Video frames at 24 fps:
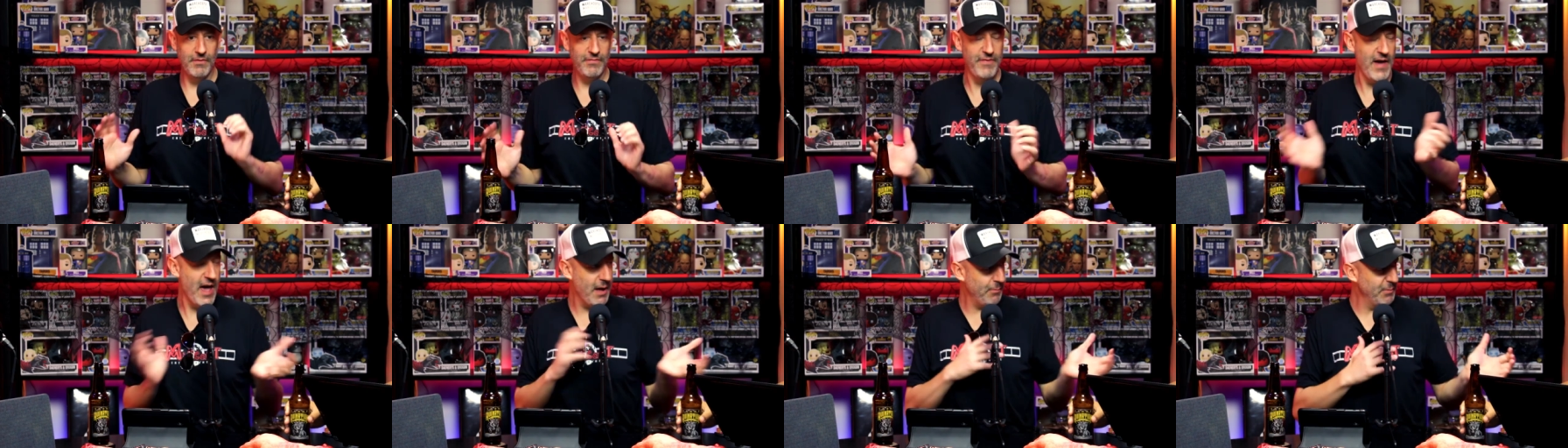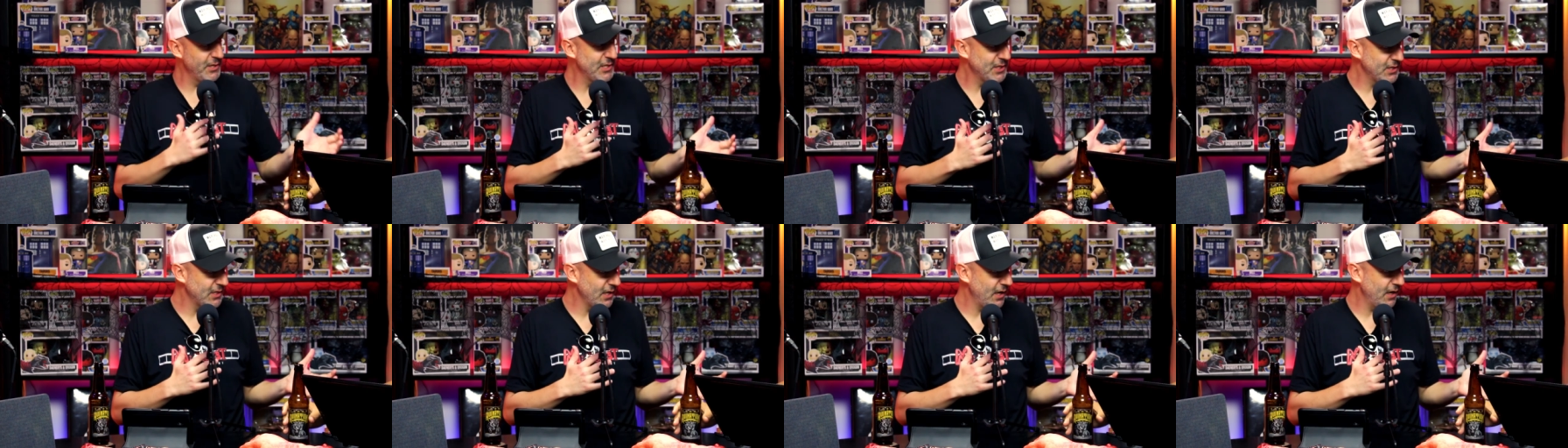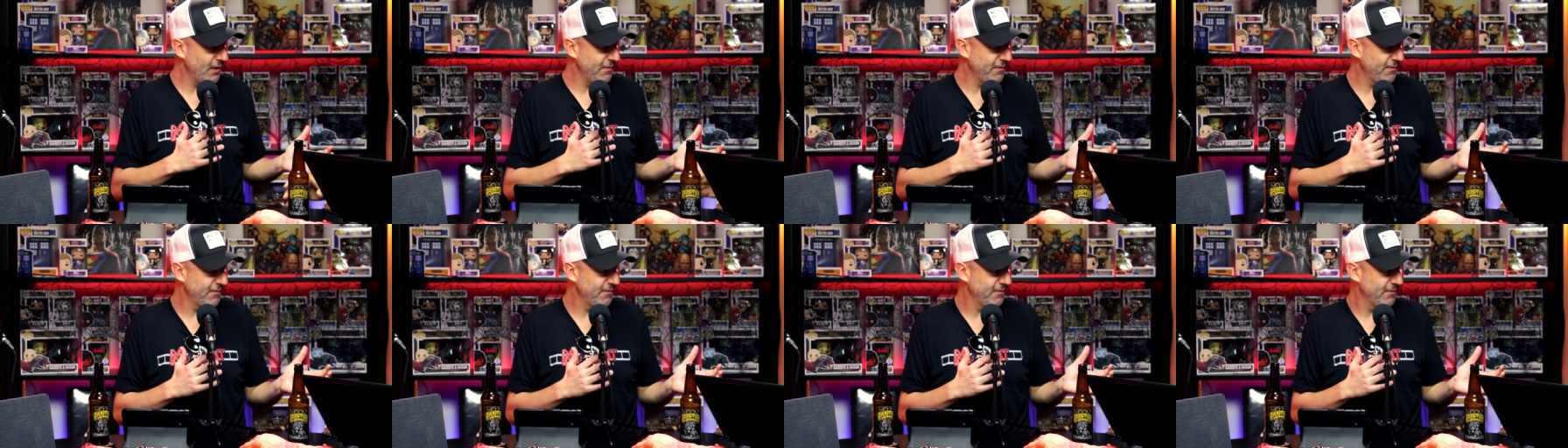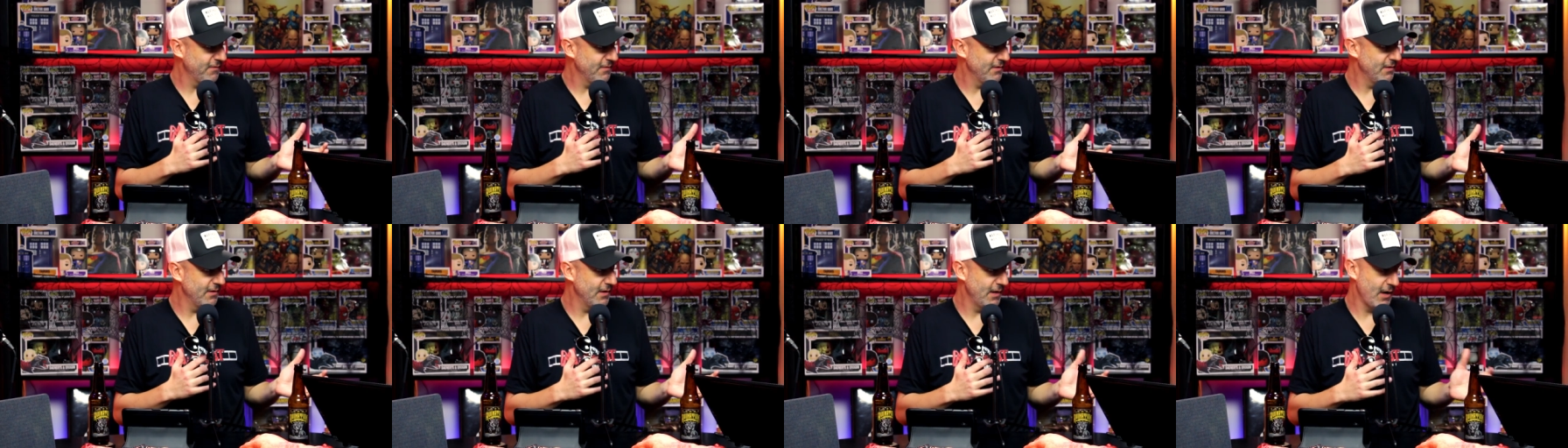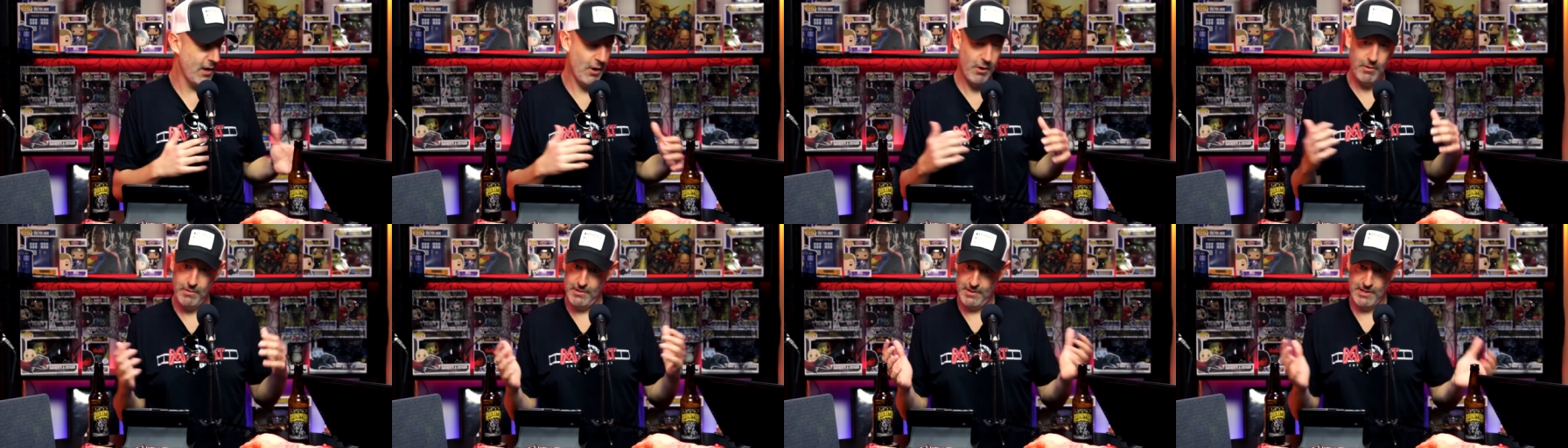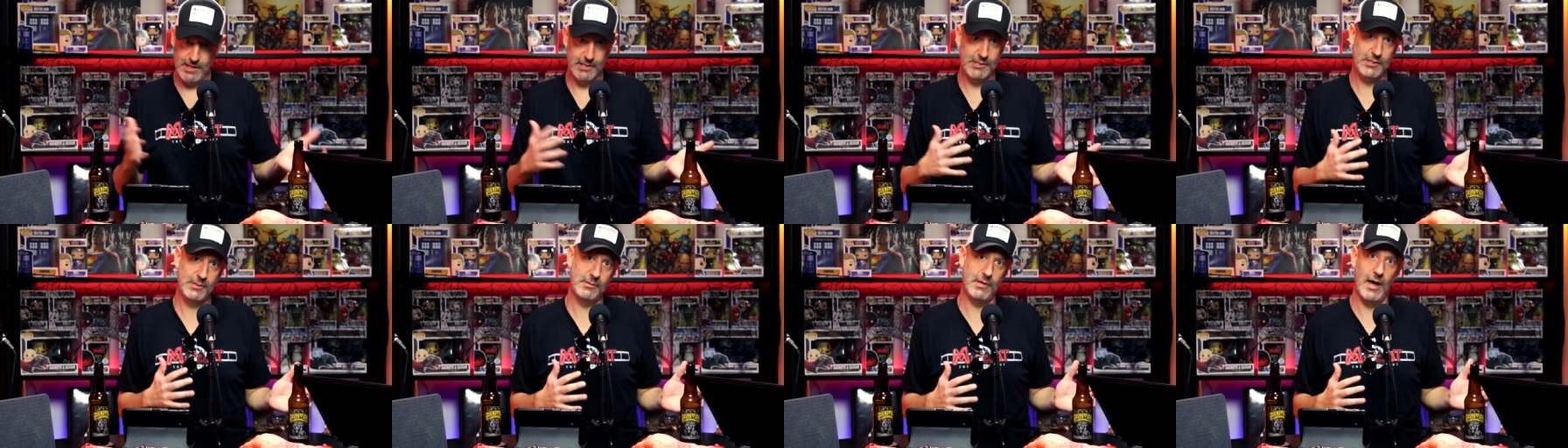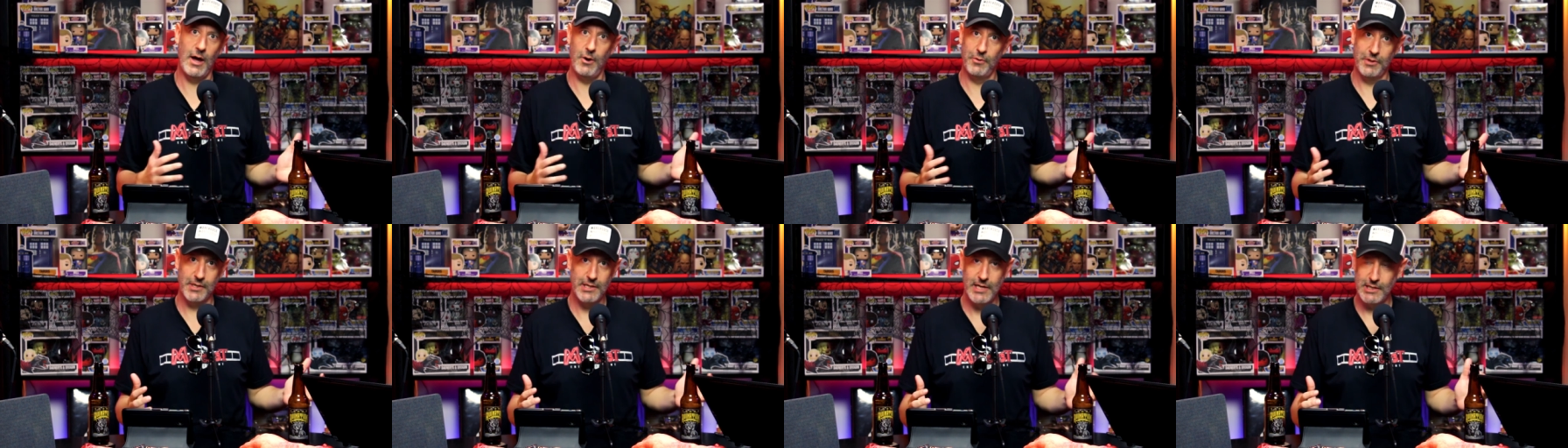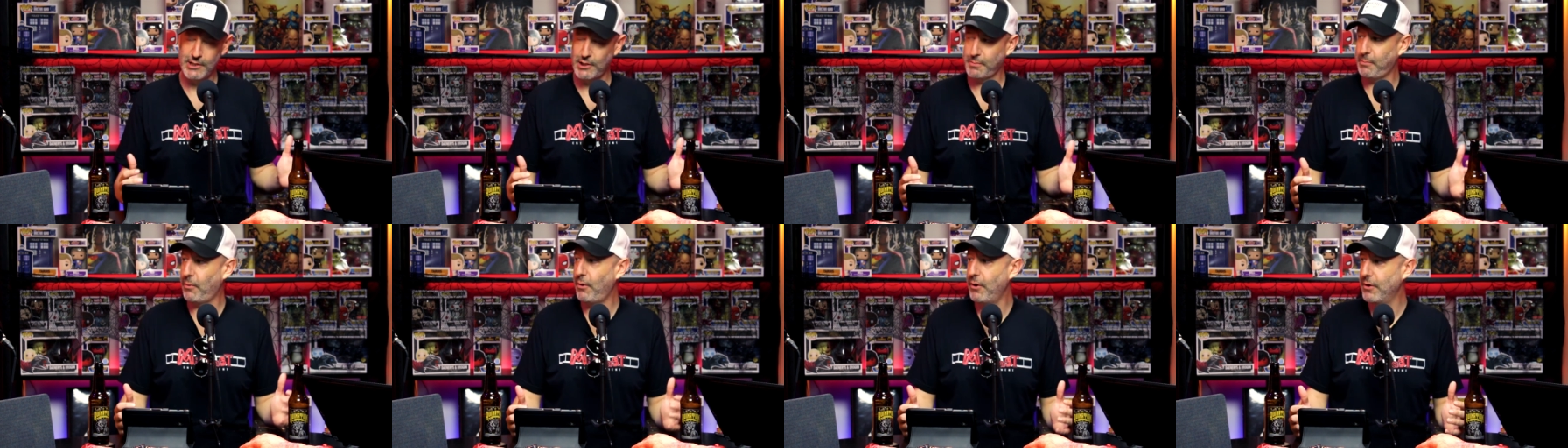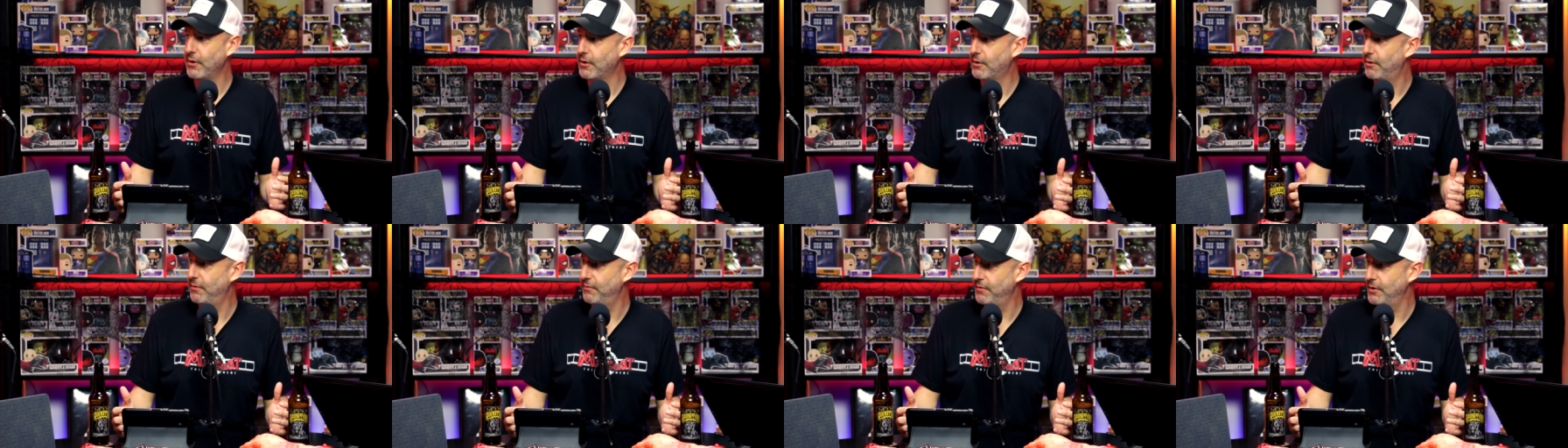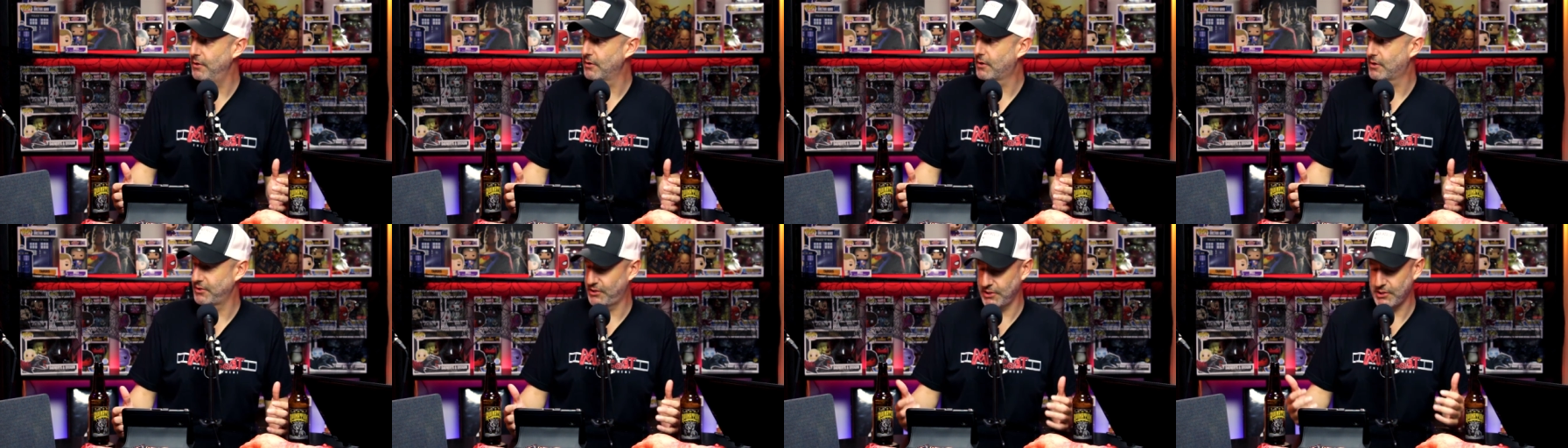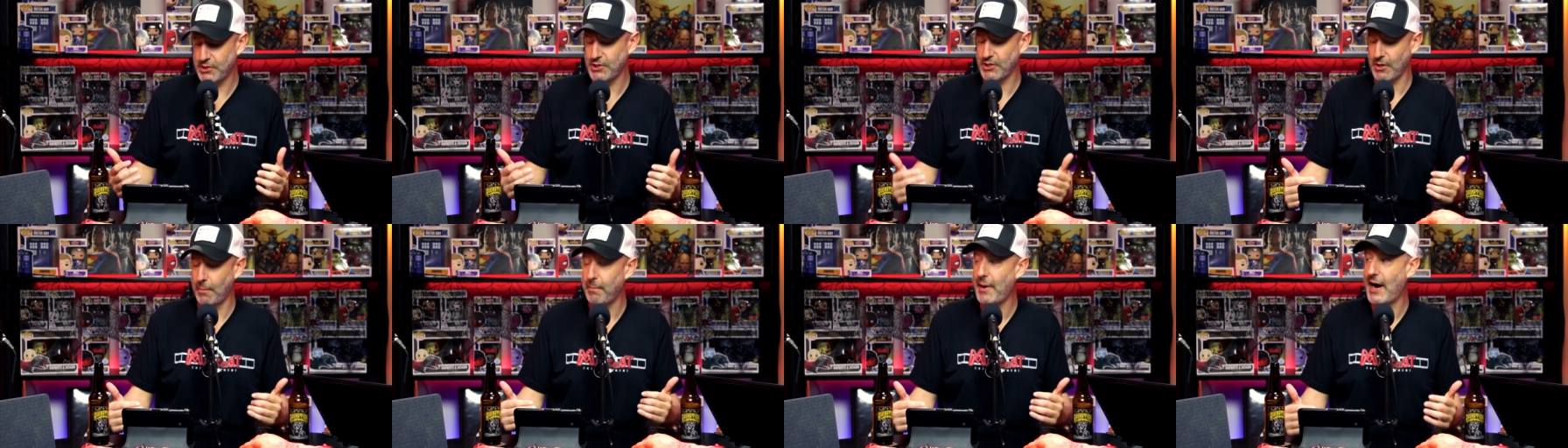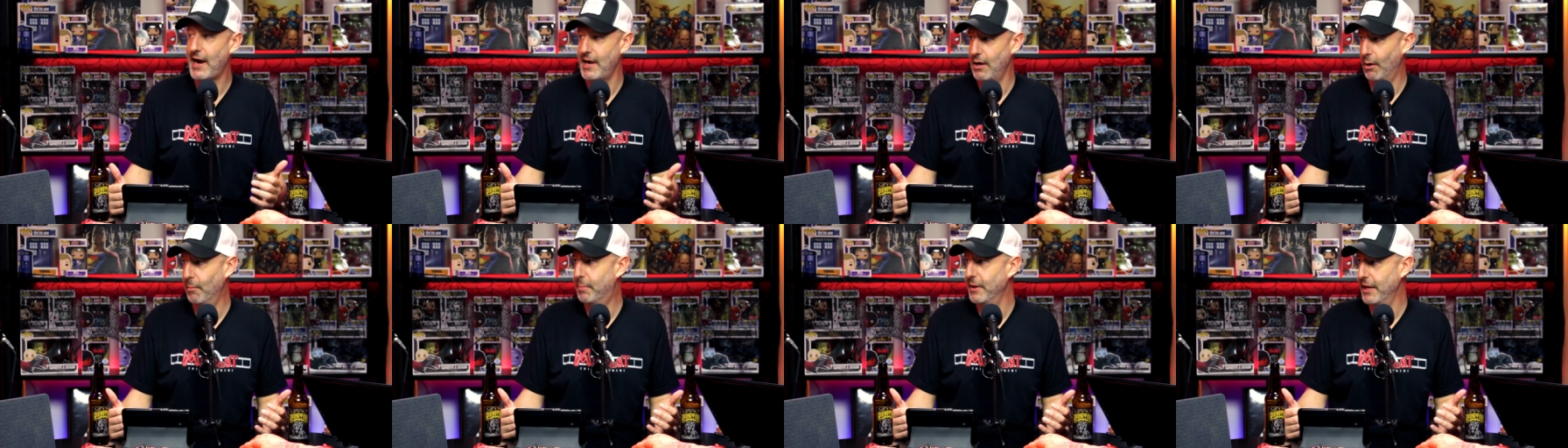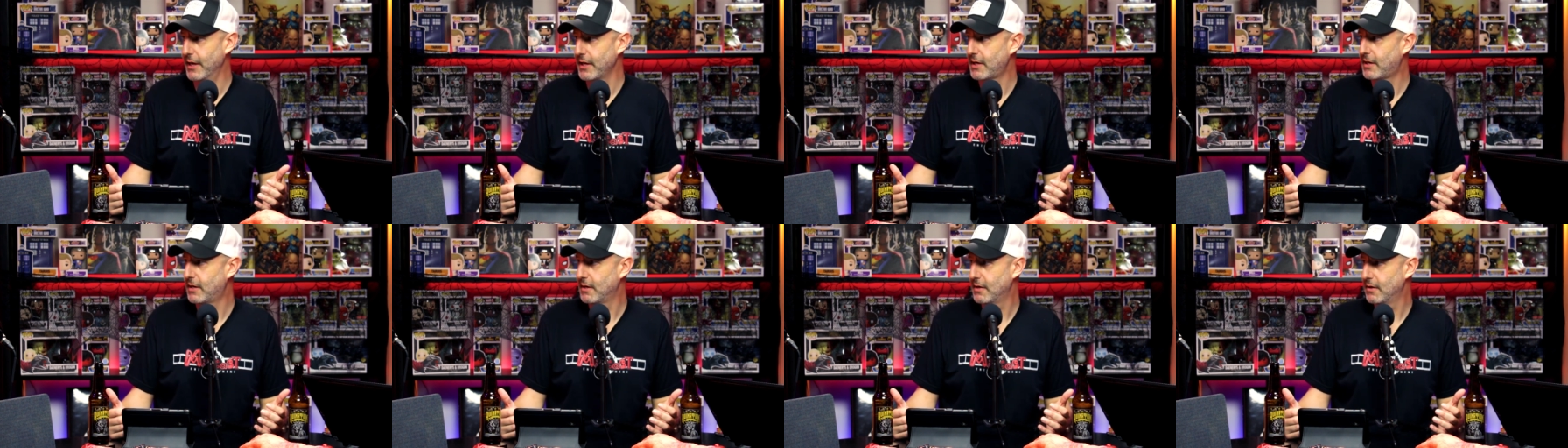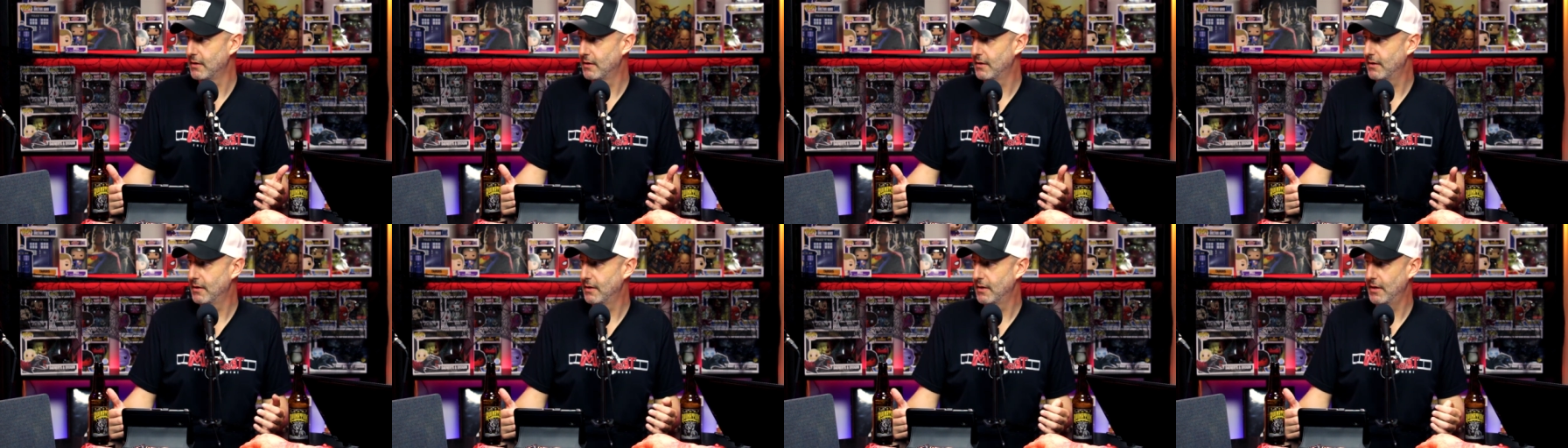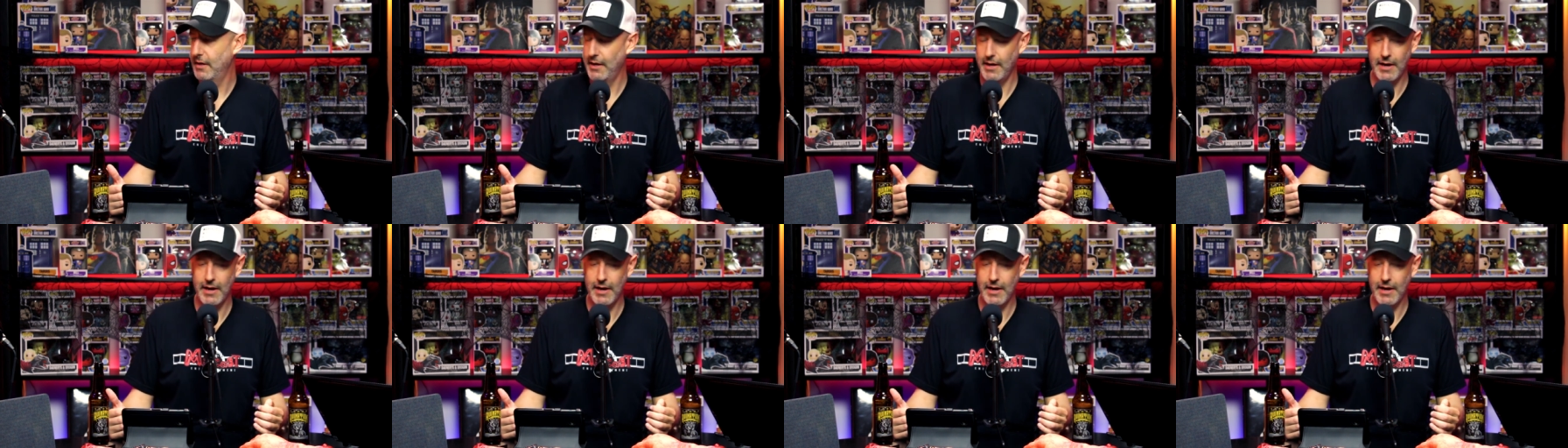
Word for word: The family stuff. I hope that's. I don't think that's spoiler review because this is a biopic. Yeah.